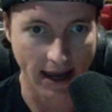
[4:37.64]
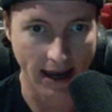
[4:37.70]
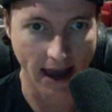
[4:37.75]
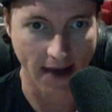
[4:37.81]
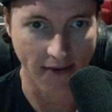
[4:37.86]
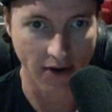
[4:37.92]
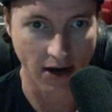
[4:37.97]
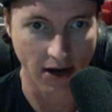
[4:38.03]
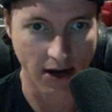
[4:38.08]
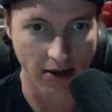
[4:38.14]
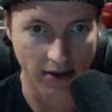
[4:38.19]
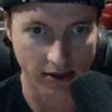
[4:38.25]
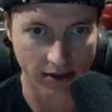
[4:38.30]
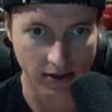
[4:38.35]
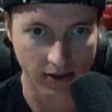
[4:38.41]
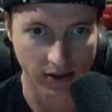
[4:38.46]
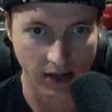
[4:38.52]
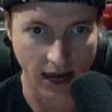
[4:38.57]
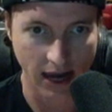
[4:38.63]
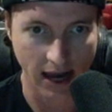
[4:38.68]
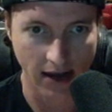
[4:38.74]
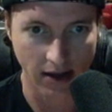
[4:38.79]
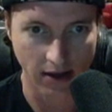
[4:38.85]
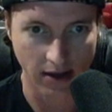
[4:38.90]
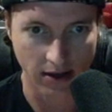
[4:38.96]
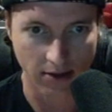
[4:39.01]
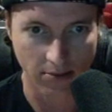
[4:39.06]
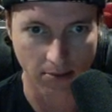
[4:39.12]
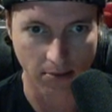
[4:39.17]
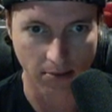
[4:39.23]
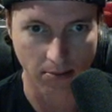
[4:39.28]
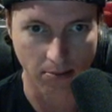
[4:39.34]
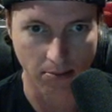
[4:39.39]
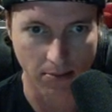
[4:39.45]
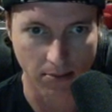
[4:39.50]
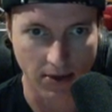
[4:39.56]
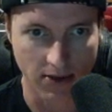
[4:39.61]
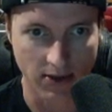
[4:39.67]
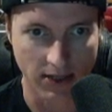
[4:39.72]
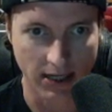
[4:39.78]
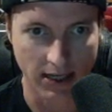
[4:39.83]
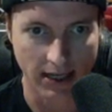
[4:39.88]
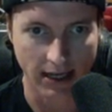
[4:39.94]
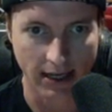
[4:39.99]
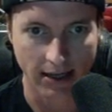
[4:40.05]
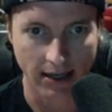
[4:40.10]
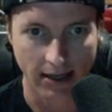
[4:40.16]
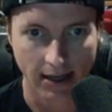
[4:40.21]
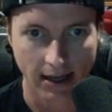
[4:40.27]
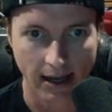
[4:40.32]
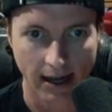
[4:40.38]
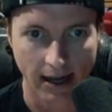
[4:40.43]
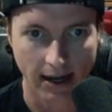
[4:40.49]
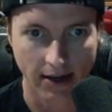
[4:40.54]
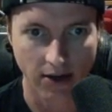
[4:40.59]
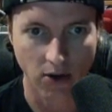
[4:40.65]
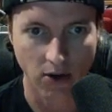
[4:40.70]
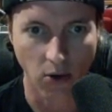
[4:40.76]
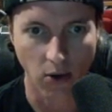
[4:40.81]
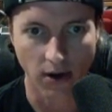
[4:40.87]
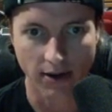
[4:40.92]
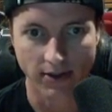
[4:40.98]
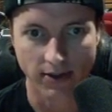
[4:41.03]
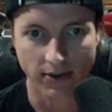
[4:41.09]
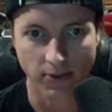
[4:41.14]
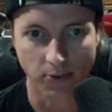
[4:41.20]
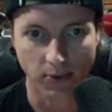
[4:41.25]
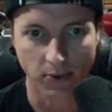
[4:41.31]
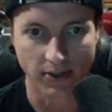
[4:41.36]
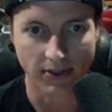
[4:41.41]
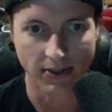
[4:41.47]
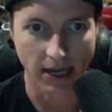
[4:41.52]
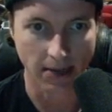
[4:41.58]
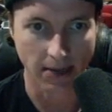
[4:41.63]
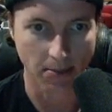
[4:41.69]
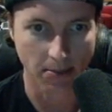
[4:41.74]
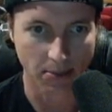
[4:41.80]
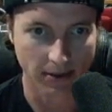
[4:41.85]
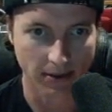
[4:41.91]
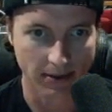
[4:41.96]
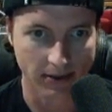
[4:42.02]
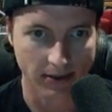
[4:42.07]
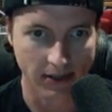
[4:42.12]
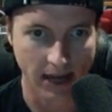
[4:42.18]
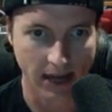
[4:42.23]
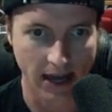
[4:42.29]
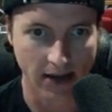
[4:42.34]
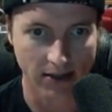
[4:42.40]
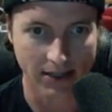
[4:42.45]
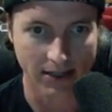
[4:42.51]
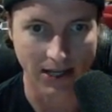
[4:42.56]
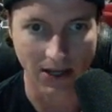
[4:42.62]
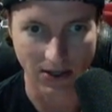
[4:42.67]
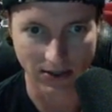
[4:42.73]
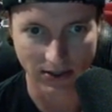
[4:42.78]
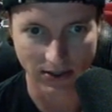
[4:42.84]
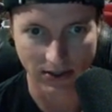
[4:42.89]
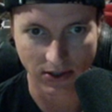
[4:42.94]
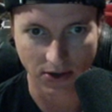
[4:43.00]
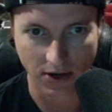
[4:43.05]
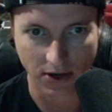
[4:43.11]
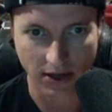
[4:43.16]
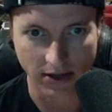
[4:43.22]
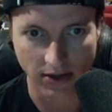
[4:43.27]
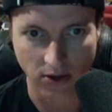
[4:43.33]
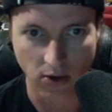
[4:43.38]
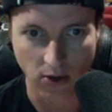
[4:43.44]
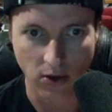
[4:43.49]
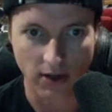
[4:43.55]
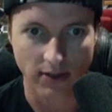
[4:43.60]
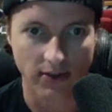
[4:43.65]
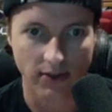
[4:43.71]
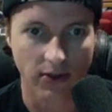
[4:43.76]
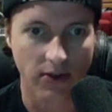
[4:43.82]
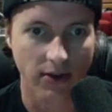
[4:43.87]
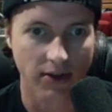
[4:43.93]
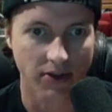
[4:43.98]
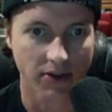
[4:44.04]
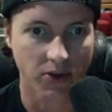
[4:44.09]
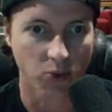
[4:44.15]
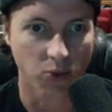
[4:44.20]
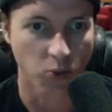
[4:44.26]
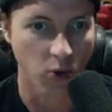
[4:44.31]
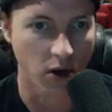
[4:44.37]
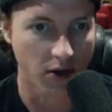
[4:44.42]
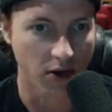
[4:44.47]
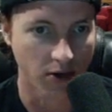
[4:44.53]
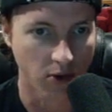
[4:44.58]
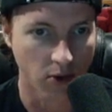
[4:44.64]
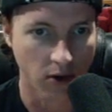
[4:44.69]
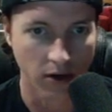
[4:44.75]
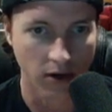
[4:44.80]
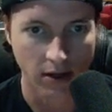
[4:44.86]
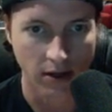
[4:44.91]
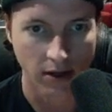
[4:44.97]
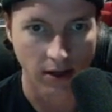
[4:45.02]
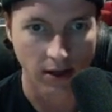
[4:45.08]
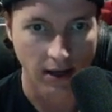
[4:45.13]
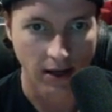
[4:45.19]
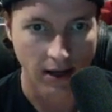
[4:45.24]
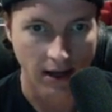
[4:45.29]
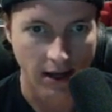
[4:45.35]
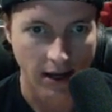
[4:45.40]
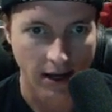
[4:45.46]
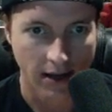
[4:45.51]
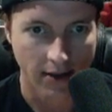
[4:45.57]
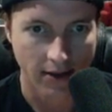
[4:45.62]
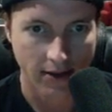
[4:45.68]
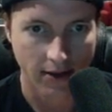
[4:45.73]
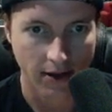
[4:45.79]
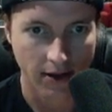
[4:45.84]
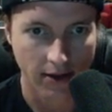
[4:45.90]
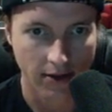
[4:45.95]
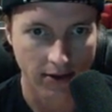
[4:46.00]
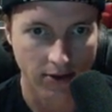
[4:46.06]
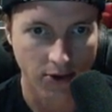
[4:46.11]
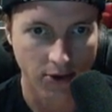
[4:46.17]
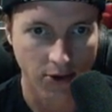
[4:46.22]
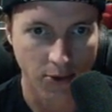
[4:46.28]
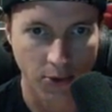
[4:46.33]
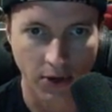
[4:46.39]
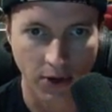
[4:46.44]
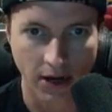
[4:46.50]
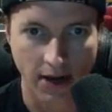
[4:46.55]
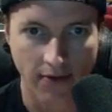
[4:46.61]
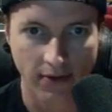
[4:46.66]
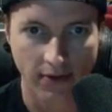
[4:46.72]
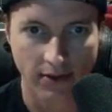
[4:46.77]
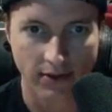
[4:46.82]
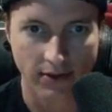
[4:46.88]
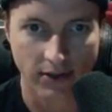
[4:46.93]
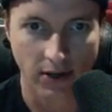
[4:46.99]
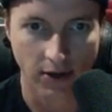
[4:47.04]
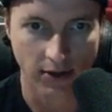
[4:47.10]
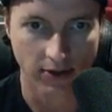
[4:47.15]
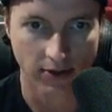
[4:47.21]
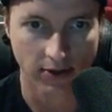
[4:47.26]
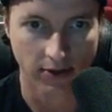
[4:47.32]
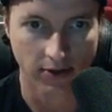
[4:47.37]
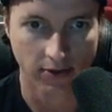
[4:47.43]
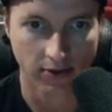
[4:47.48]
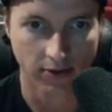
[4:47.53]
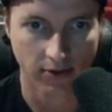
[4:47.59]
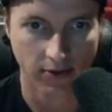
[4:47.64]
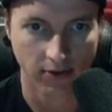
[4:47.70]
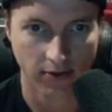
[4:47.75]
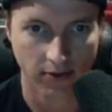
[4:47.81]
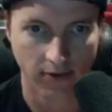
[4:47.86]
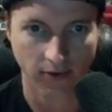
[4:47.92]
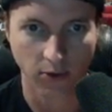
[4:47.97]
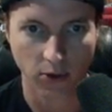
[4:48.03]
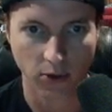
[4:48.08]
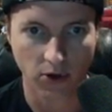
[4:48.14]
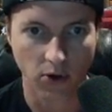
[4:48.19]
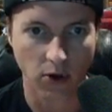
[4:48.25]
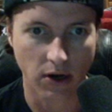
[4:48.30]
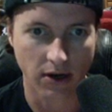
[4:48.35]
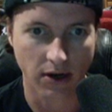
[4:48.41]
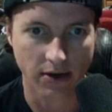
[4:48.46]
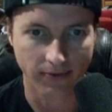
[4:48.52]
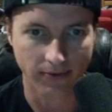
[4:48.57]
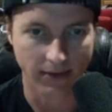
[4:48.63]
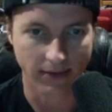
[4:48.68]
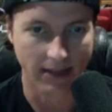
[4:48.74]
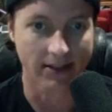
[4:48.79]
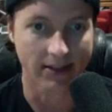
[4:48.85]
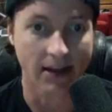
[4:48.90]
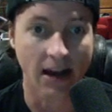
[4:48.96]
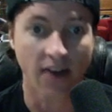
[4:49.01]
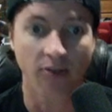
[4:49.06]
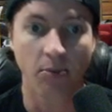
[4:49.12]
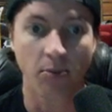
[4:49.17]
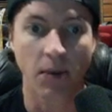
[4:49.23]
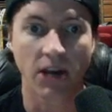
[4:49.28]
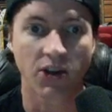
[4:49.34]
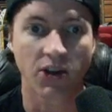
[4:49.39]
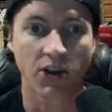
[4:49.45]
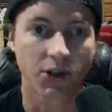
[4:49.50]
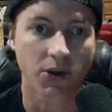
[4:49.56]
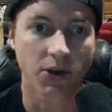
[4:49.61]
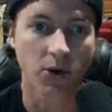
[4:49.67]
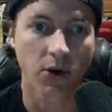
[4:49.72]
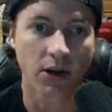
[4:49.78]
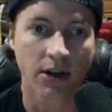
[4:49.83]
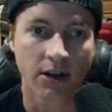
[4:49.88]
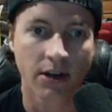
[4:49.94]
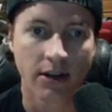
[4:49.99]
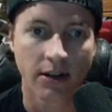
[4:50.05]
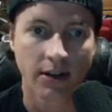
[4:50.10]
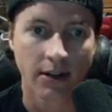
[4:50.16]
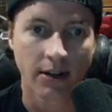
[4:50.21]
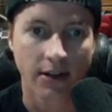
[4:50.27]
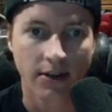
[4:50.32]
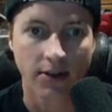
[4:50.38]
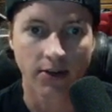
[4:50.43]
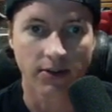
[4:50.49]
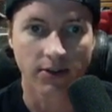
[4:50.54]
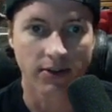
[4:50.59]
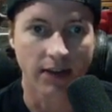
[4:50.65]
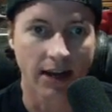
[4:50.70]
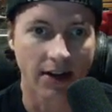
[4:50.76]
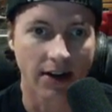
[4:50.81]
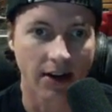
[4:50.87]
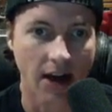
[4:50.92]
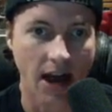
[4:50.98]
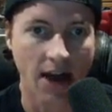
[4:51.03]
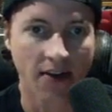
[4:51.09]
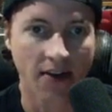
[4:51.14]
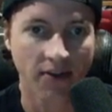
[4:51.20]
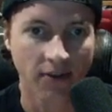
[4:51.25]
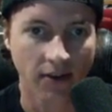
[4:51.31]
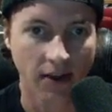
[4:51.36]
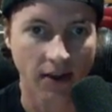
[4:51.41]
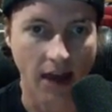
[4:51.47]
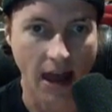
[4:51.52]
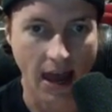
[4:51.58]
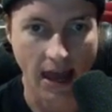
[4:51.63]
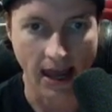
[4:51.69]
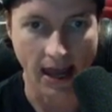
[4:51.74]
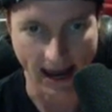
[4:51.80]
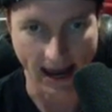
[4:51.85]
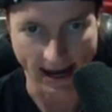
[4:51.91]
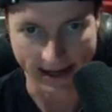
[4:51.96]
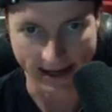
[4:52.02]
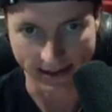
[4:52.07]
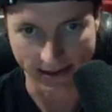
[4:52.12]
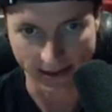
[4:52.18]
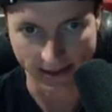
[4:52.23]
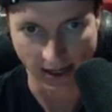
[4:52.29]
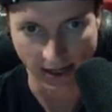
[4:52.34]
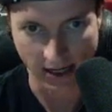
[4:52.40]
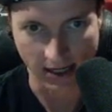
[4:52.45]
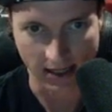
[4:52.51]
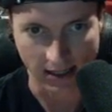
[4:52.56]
every other scale in music and chords, we skip scale tones to create the chord. So there's a one chord. And then the other chord we're going to have in the song is a four chord. That's an F major chord. Notes in that are F, A, and C.